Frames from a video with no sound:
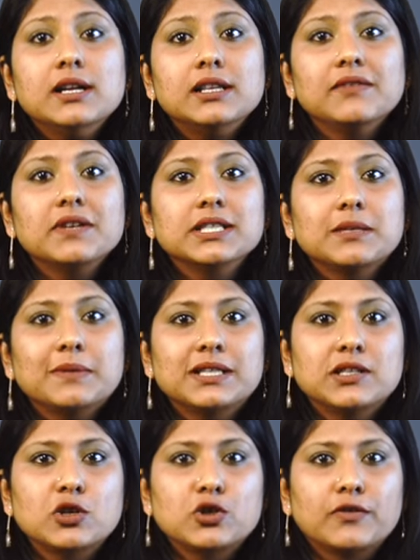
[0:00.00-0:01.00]
Reverse
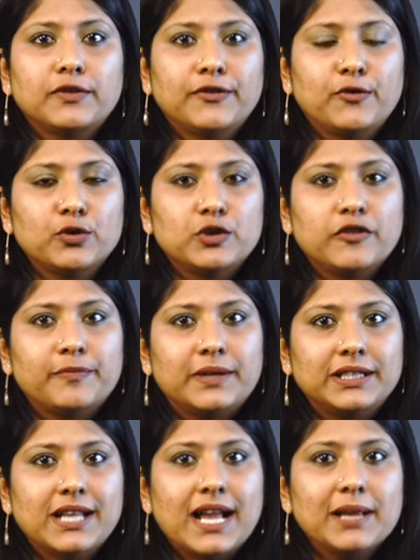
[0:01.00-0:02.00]
image search of the photo of
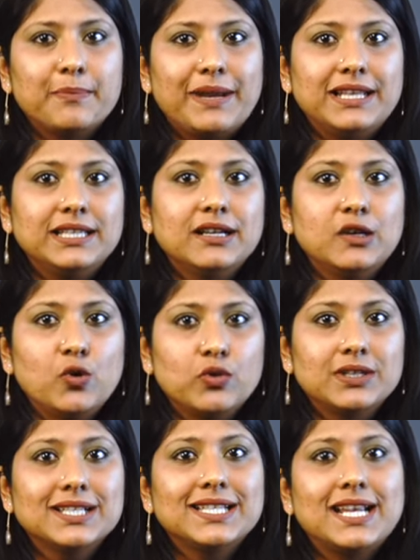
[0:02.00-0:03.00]
Patnaik painting a
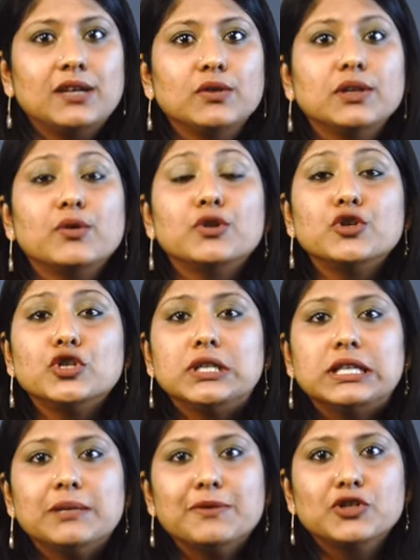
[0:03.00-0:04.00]
lotus led to the
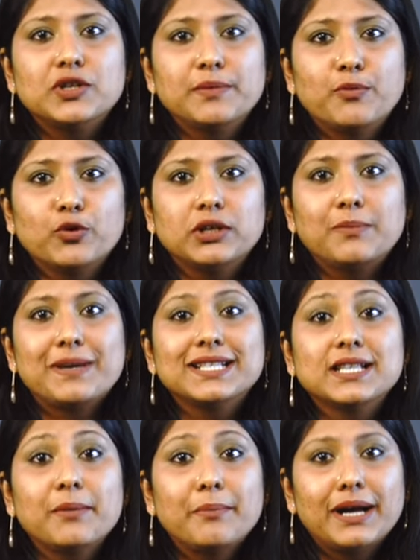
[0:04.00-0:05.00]
original image reported by
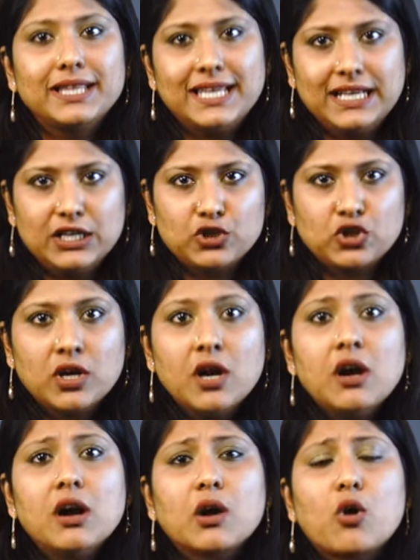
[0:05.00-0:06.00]
Sambad English.
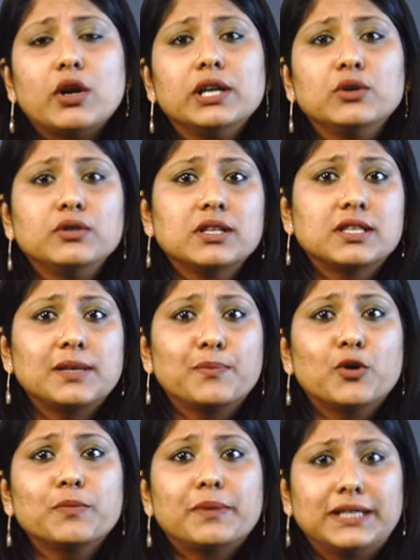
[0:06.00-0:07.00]
According to this
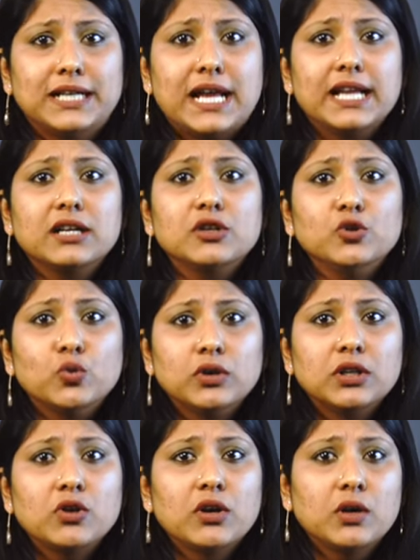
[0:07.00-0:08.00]
report, Patnaik
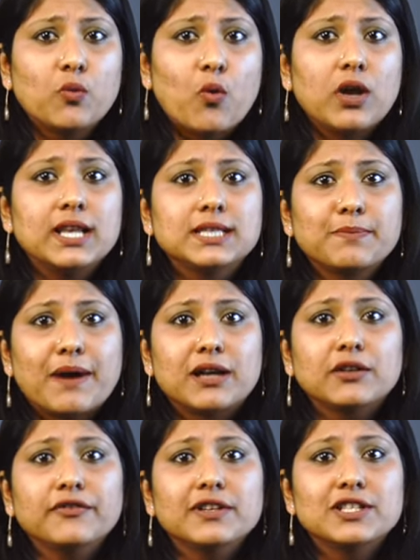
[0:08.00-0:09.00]
doodled on a wall as
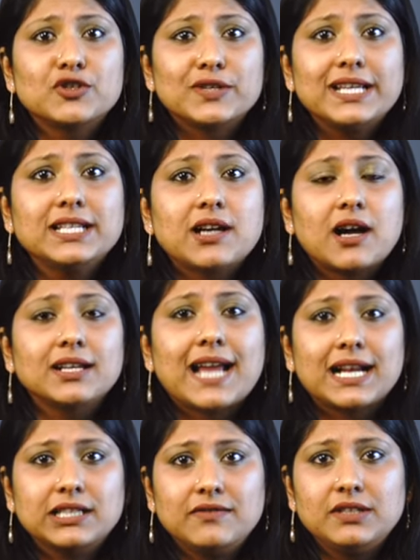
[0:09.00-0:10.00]
part of a street art
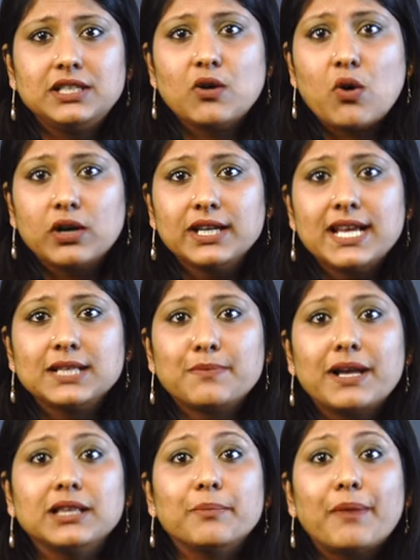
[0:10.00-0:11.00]
activity
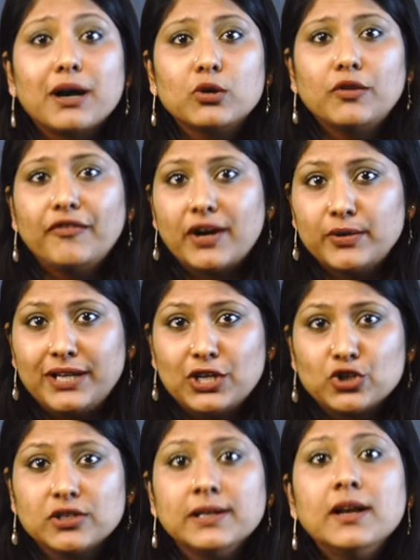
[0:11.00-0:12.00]
organized by the Bakul
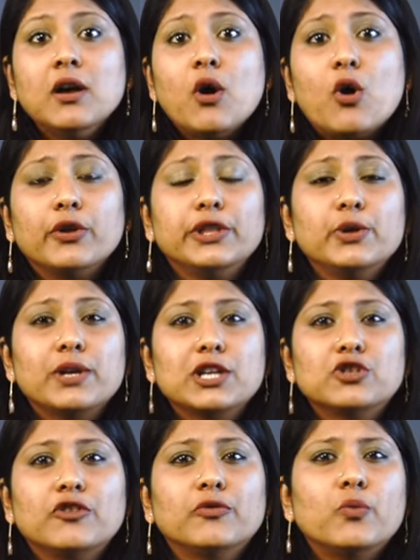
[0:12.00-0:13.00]
Foundation on the
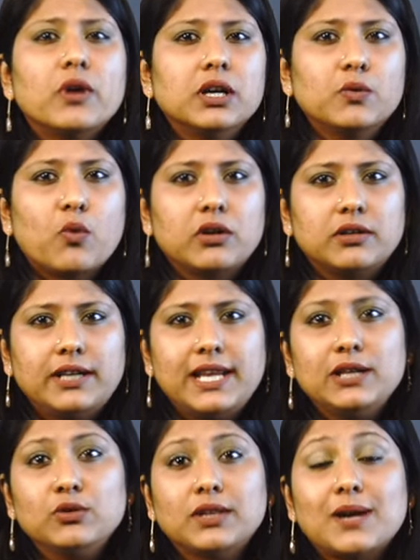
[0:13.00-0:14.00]
occasion of World Water
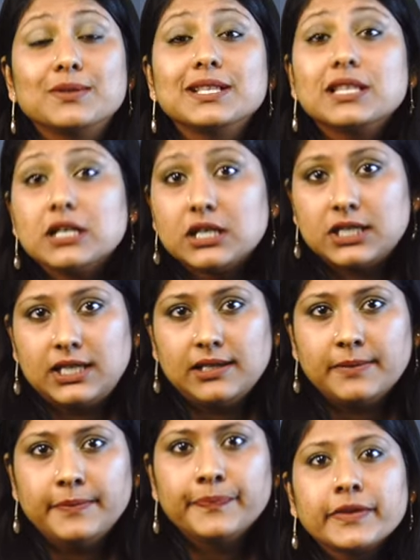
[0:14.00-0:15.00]
Day in
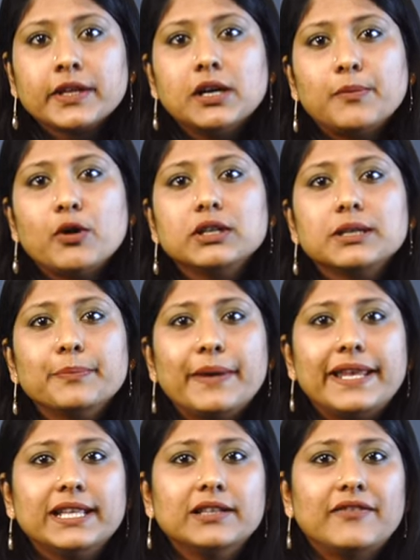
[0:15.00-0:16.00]
2013. Upon
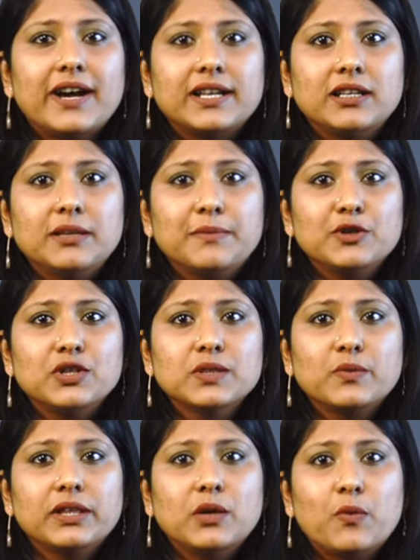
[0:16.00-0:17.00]
comparing the viral
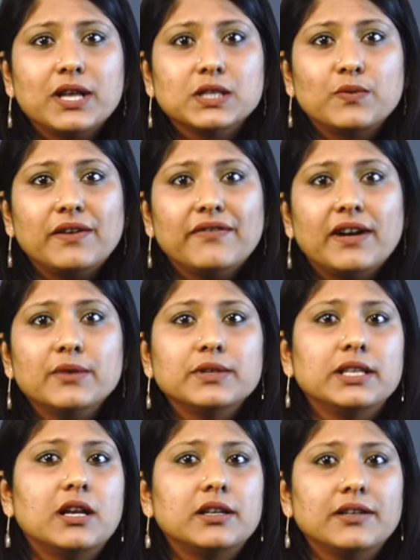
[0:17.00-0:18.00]
images with the ones we
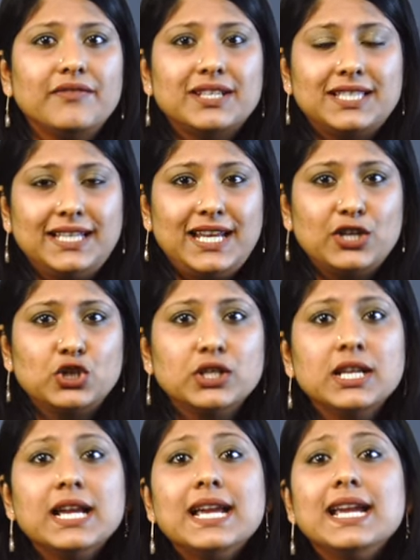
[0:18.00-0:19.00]
found in our
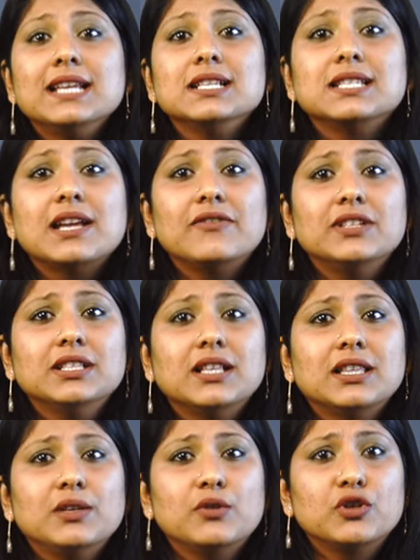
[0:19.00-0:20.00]
investigation, it is evident
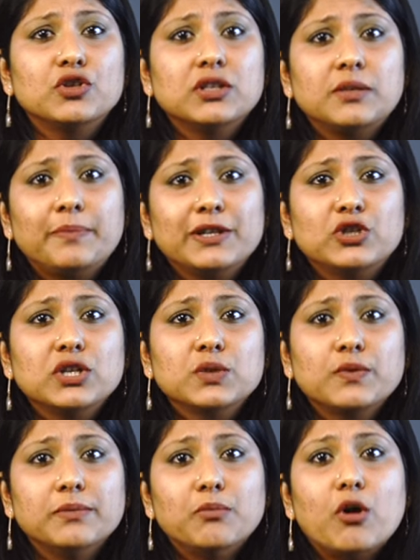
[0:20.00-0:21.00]
that the original
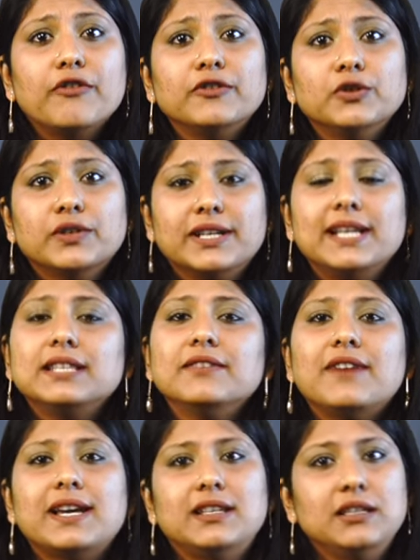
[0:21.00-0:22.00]
pictures were morphed to create
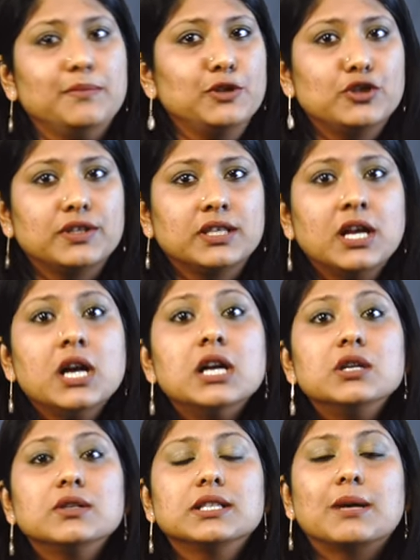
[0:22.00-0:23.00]
the viral images.
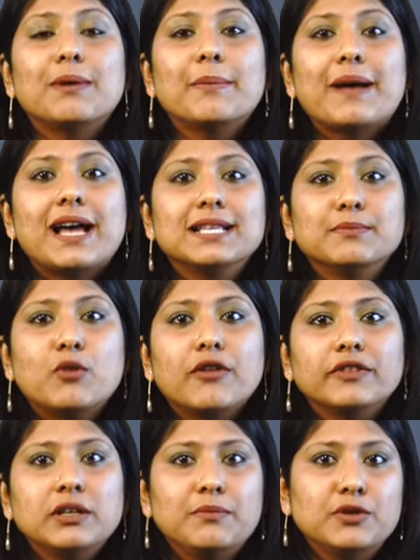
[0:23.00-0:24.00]
To sum up, as
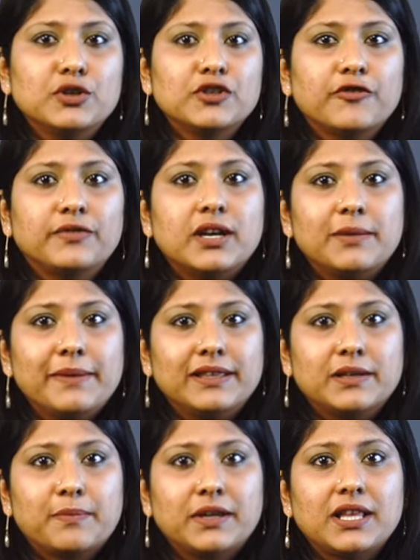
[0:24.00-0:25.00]
morphed images of
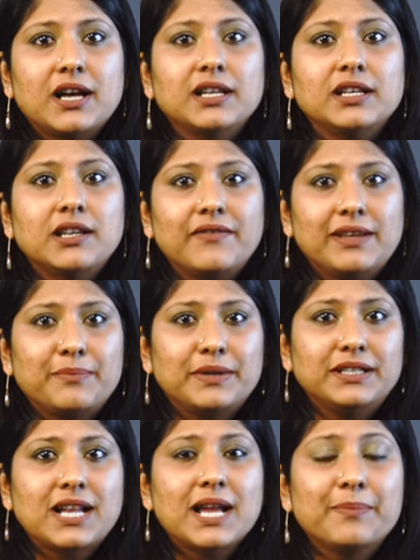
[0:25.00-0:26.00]
Dharmendra Pradhan and Naveen
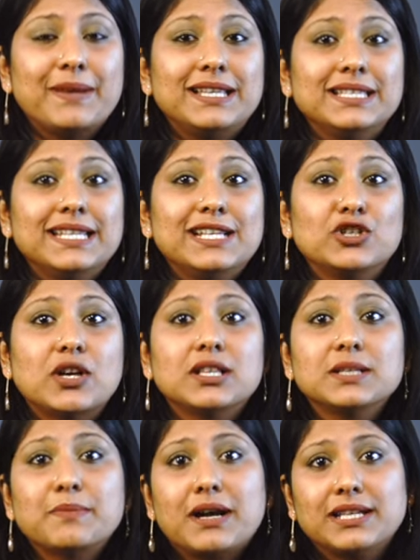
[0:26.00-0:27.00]
Patnaik painting each
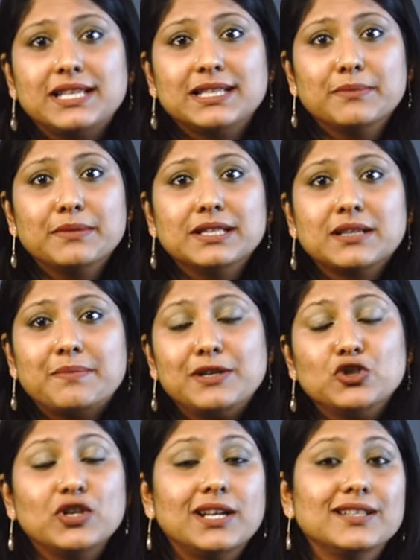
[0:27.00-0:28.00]
other's party symbols are
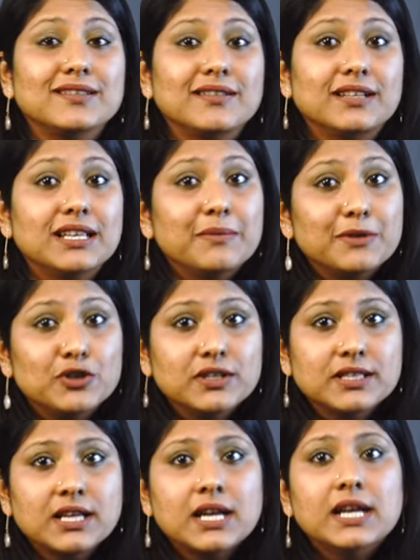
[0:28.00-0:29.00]
being shared as real
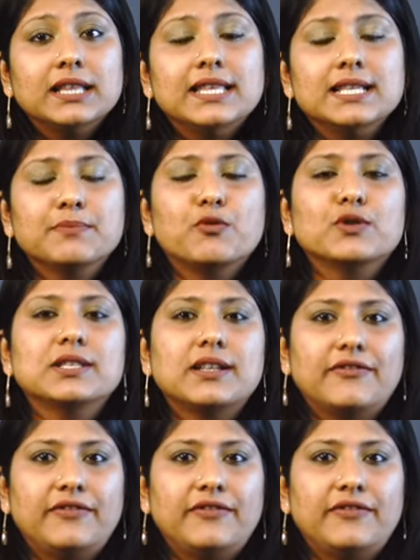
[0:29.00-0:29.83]
images, these posts are